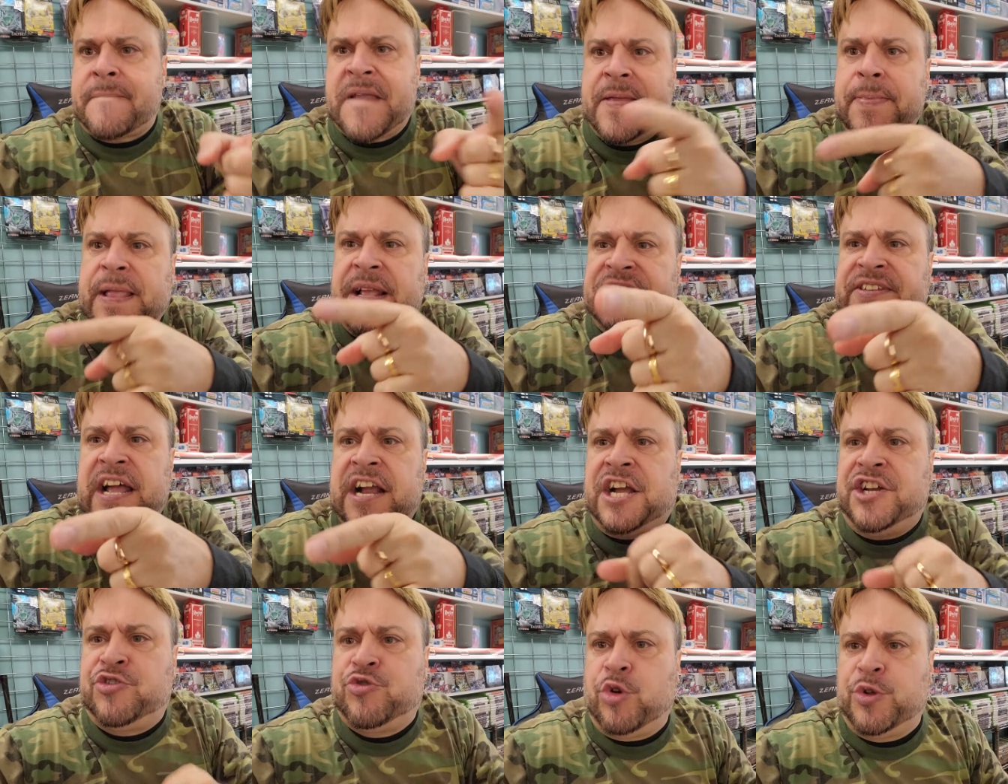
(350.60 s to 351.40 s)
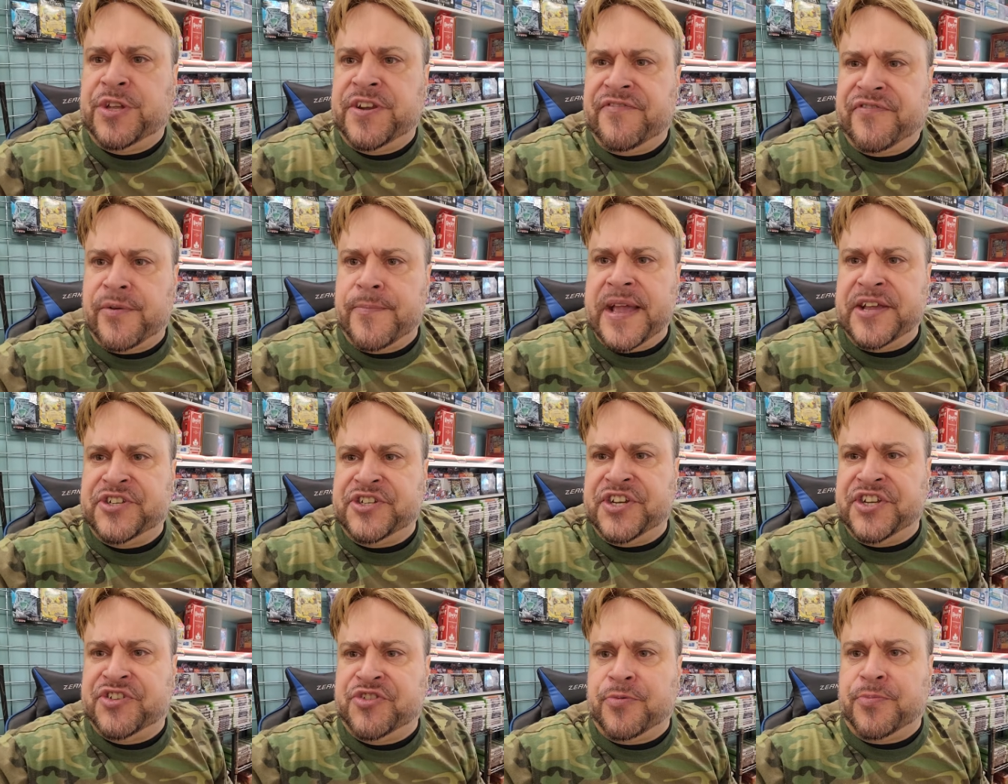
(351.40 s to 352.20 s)
That's not controlled information
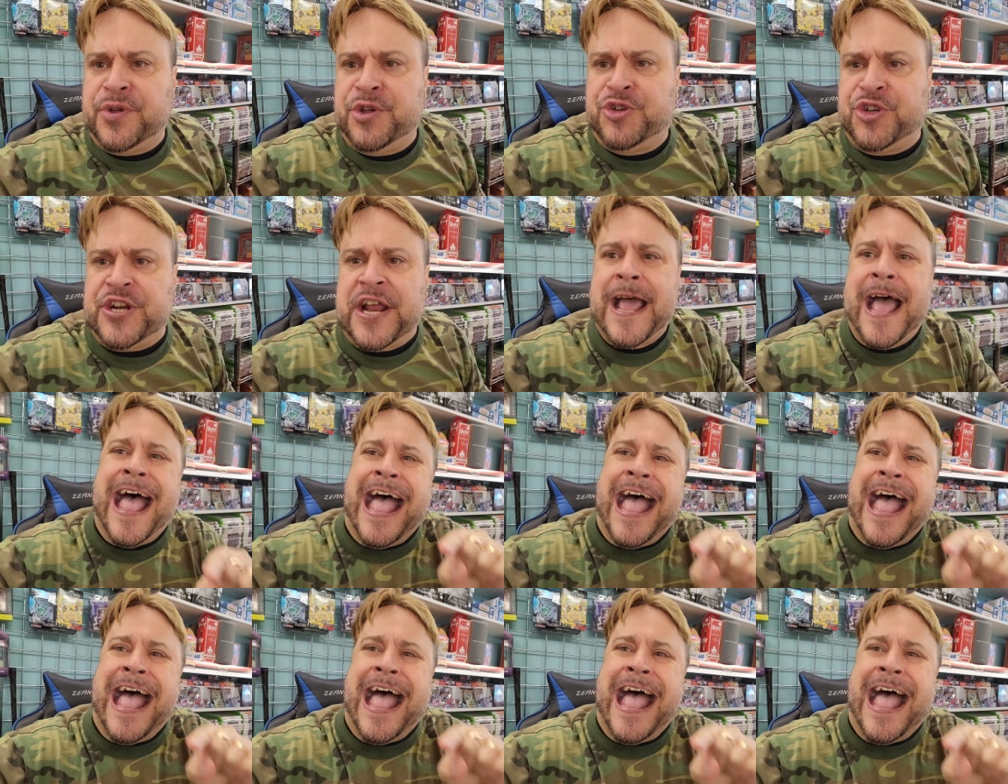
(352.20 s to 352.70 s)
distribution.